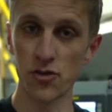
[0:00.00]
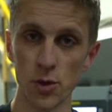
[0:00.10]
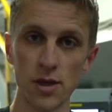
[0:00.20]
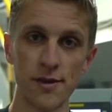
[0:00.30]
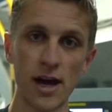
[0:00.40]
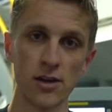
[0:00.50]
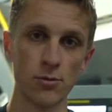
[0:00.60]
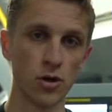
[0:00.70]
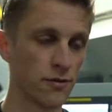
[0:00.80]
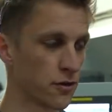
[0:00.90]
is really
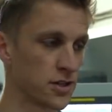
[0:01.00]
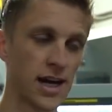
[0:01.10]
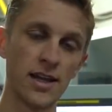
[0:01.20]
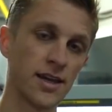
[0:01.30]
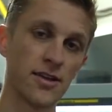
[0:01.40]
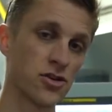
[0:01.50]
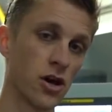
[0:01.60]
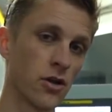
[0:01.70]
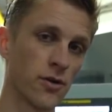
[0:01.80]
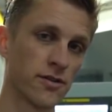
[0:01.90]
valuable for dialing in the
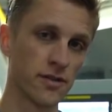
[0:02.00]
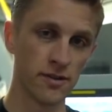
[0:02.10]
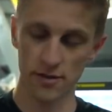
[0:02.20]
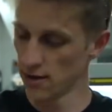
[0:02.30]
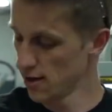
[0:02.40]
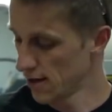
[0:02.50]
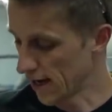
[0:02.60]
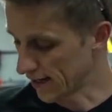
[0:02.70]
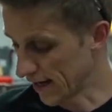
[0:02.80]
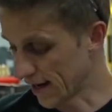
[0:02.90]
tolerances
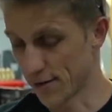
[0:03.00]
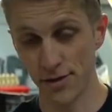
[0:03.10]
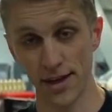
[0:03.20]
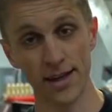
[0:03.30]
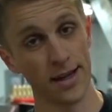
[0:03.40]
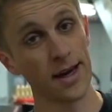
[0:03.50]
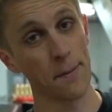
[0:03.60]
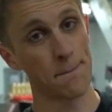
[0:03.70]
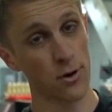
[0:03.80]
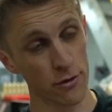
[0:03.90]
and getting everything like
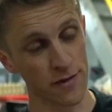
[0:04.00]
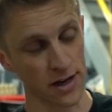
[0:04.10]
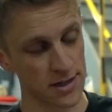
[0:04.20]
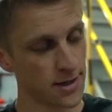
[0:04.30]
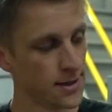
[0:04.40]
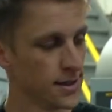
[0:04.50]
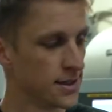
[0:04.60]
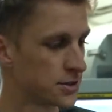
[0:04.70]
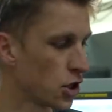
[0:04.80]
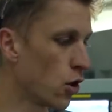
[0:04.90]
perfect.
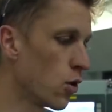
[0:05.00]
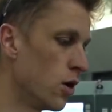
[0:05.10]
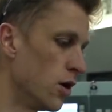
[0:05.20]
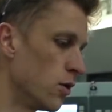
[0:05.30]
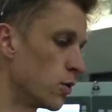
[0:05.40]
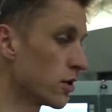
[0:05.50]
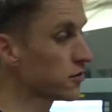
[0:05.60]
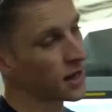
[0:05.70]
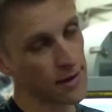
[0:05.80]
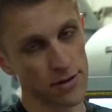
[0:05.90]
So we
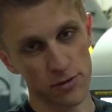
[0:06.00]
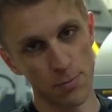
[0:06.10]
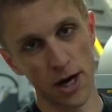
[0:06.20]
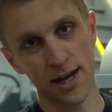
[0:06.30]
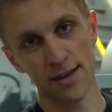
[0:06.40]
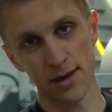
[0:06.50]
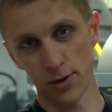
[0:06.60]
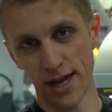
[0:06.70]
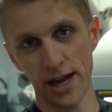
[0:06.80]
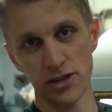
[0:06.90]
used to have this bucket that
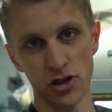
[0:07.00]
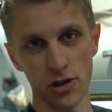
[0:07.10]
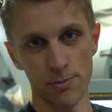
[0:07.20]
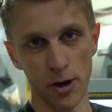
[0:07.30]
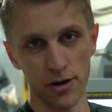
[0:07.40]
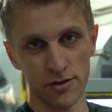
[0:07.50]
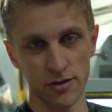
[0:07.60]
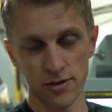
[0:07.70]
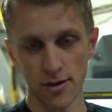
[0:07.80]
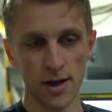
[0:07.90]
would catch all the
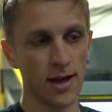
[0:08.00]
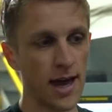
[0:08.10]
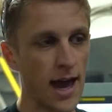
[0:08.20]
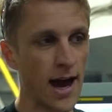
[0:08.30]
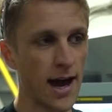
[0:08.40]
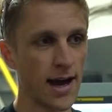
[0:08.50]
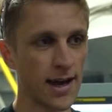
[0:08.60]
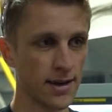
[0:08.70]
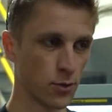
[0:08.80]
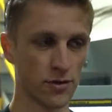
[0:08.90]
parts uh,
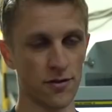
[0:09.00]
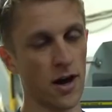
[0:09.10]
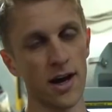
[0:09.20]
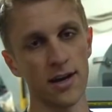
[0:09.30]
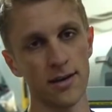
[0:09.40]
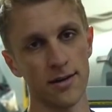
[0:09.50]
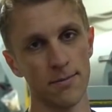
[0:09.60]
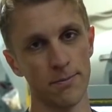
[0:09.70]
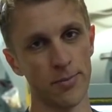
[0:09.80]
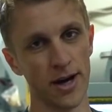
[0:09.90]
and it was fine,
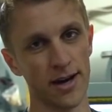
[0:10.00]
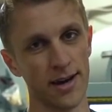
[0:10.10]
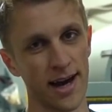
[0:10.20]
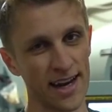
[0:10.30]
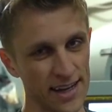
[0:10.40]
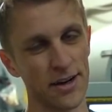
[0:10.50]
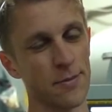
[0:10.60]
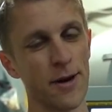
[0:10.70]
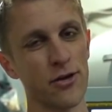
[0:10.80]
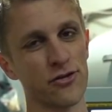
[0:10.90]
but I needed
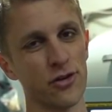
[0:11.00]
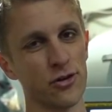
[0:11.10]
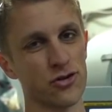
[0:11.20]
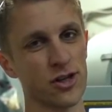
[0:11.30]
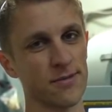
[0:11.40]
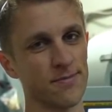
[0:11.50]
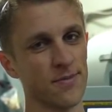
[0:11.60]
a better solution.